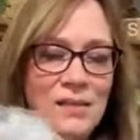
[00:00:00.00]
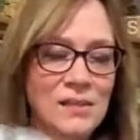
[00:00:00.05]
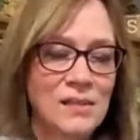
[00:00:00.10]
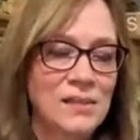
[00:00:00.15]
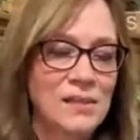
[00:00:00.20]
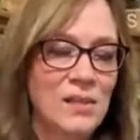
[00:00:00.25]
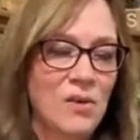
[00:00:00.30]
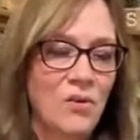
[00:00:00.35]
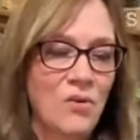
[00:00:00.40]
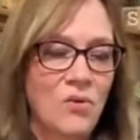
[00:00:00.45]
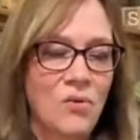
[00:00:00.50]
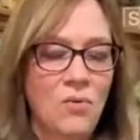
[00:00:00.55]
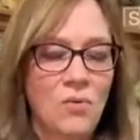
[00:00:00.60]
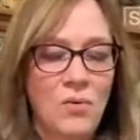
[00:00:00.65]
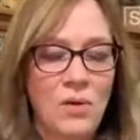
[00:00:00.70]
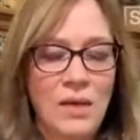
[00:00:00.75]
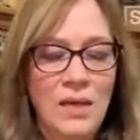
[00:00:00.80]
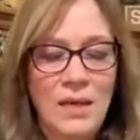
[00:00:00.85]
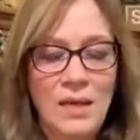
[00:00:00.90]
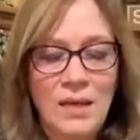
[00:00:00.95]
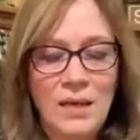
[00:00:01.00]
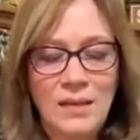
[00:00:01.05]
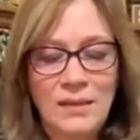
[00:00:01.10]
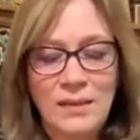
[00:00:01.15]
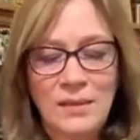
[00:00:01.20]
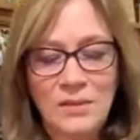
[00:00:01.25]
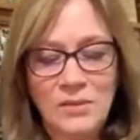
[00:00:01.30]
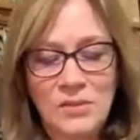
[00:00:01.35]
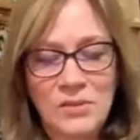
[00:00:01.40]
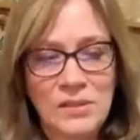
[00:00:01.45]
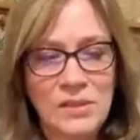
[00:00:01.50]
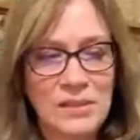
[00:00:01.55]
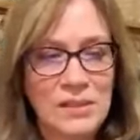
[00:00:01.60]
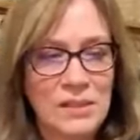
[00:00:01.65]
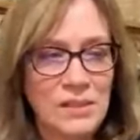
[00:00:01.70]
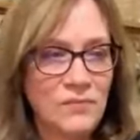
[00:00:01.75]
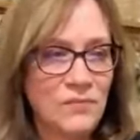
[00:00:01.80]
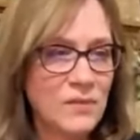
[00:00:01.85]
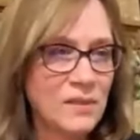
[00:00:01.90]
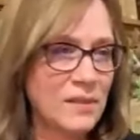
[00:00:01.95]
So there's
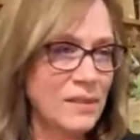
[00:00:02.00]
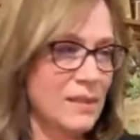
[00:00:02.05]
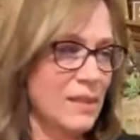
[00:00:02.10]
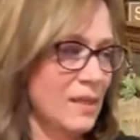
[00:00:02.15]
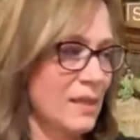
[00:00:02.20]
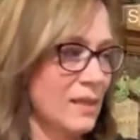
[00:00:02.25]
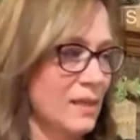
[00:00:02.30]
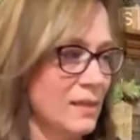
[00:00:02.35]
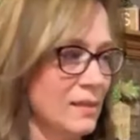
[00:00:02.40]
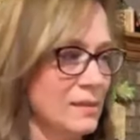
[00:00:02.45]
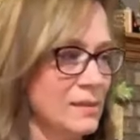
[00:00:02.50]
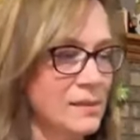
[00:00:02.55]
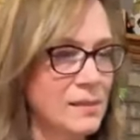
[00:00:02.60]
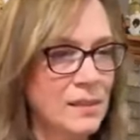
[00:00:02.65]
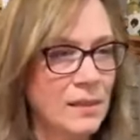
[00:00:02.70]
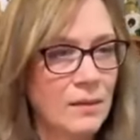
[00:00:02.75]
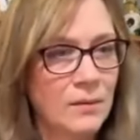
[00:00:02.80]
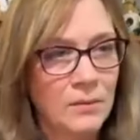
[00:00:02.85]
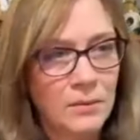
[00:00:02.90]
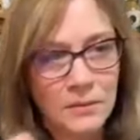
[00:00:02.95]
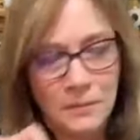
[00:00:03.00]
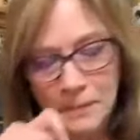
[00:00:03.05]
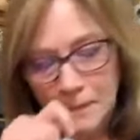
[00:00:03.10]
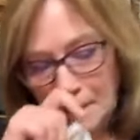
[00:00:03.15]
different things. Now,